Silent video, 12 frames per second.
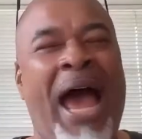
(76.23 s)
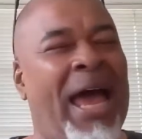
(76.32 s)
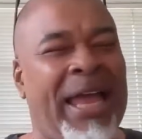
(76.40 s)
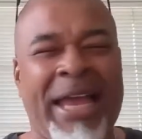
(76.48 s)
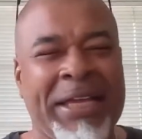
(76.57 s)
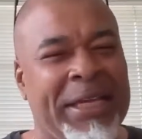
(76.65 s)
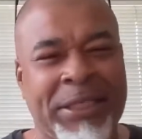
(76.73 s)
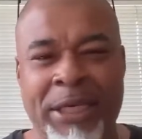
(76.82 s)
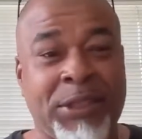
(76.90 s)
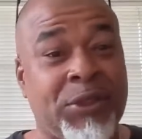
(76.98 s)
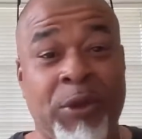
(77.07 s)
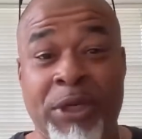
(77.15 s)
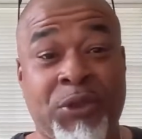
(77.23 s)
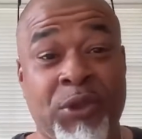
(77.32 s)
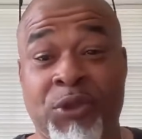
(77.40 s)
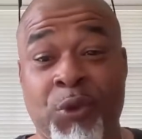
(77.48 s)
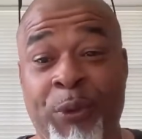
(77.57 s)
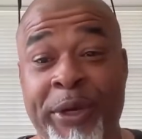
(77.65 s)
I, it's, it's,
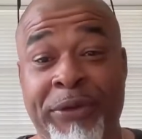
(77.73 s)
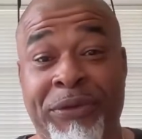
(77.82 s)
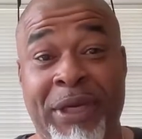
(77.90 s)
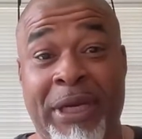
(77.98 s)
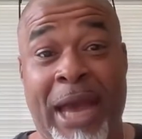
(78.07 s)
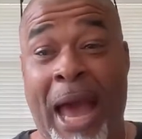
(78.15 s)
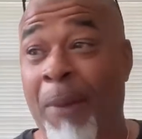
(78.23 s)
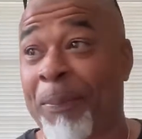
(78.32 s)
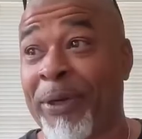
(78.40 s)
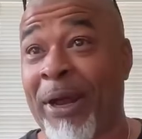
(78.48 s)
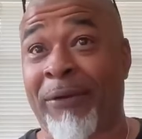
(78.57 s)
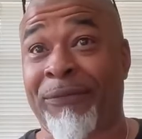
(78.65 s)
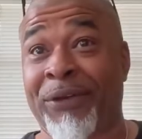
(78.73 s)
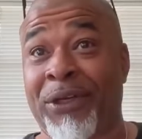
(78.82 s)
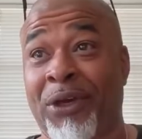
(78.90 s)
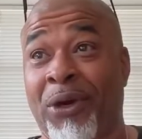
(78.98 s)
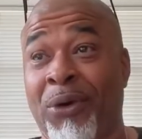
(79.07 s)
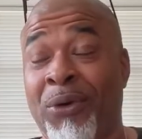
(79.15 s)
it's, a weird thing. I put out a
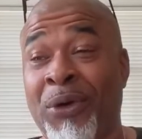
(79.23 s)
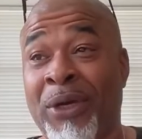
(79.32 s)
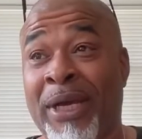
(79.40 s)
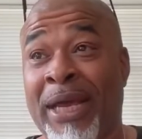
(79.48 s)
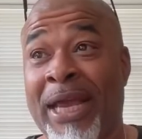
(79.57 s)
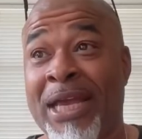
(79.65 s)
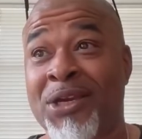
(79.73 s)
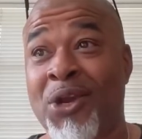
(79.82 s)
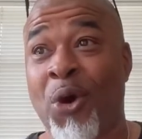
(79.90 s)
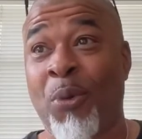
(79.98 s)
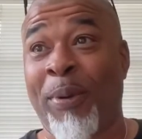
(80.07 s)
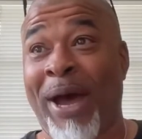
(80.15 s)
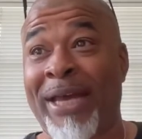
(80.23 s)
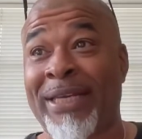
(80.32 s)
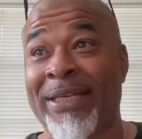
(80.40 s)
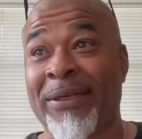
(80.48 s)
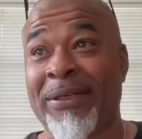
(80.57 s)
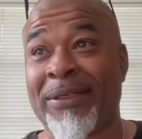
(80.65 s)
video and
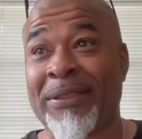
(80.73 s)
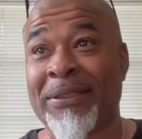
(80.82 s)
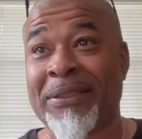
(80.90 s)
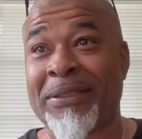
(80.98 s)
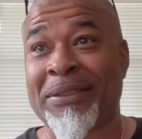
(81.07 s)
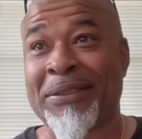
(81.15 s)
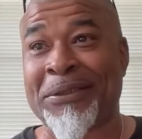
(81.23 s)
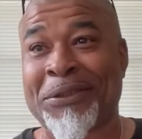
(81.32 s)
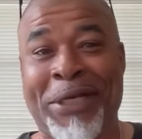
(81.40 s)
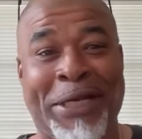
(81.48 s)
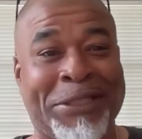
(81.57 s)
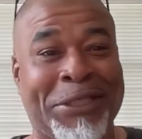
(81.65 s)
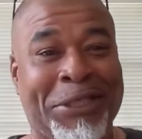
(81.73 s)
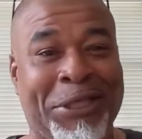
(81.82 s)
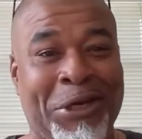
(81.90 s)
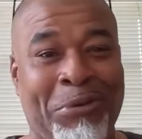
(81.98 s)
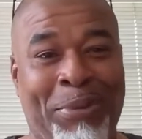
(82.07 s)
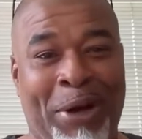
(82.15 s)
nobody says
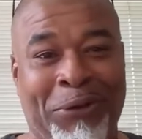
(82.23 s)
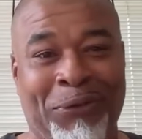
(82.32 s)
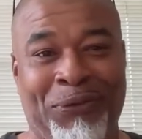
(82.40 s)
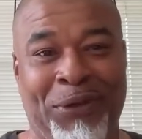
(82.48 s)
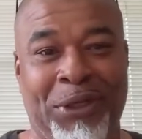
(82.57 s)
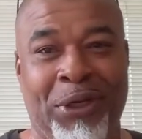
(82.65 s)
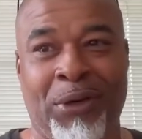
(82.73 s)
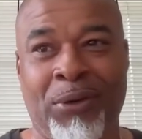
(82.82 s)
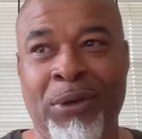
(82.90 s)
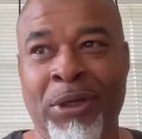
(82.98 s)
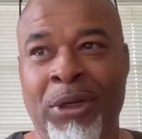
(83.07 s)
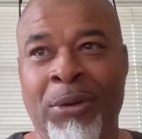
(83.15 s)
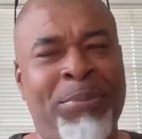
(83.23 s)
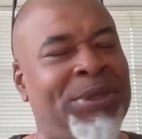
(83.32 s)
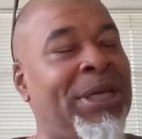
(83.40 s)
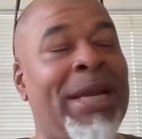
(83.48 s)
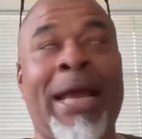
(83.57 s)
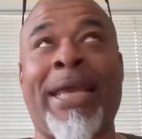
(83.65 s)
anything about the video,
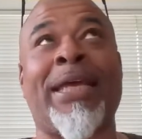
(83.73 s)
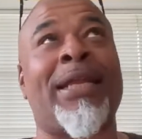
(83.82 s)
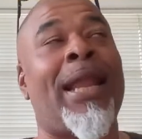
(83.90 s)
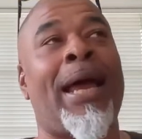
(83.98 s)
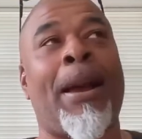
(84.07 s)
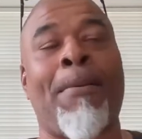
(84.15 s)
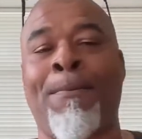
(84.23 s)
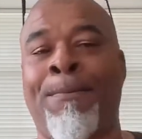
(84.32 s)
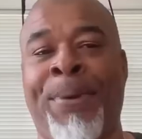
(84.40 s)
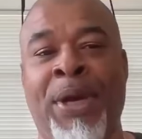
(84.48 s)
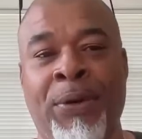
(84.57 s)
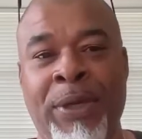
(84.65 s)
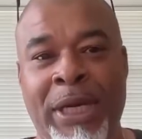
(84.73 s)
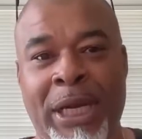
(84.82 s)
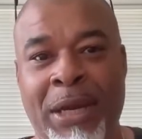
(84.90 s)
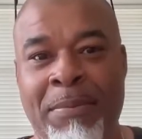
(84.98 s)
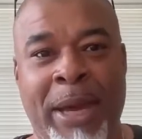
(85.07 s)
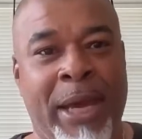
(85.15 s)
but then I get like a billion
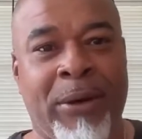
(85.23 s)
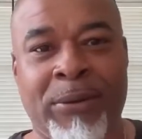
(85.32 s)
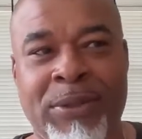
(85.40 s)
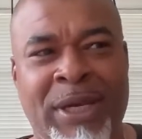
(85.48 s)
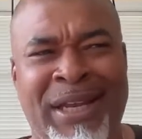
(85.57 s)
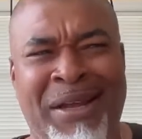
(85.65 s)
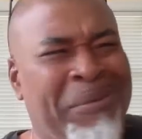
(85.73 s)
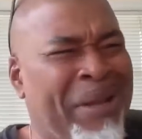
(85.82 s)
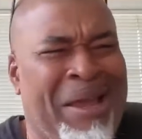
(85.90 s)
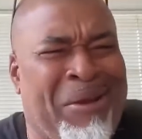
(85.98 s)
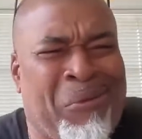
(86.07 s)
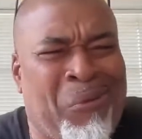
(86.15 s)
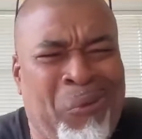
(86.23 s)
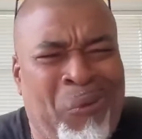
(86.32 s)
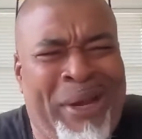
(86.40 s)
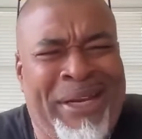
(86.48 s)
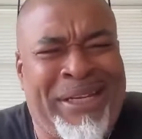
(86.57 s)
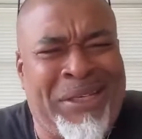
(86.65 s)
emails, and I'm like,
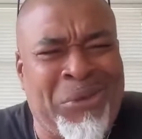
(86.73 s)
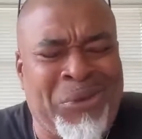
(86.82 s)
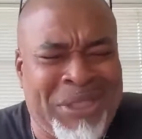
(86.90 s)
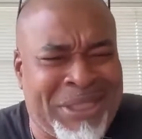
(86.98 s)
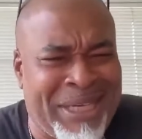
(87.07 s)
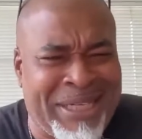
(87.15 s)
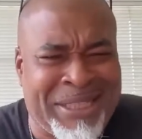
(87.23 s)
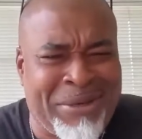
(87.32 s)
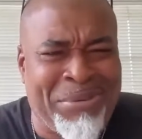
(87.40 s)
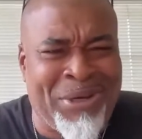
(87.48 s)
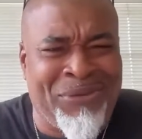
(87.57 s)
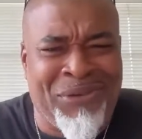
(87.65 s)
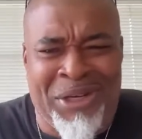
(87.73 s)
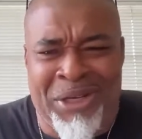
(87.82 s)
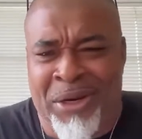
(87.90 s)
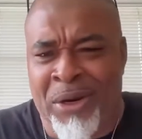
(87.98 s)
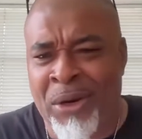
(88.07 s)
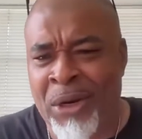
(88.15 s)
why didn't you just say something in the
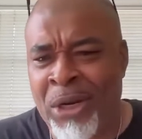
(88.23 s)
video?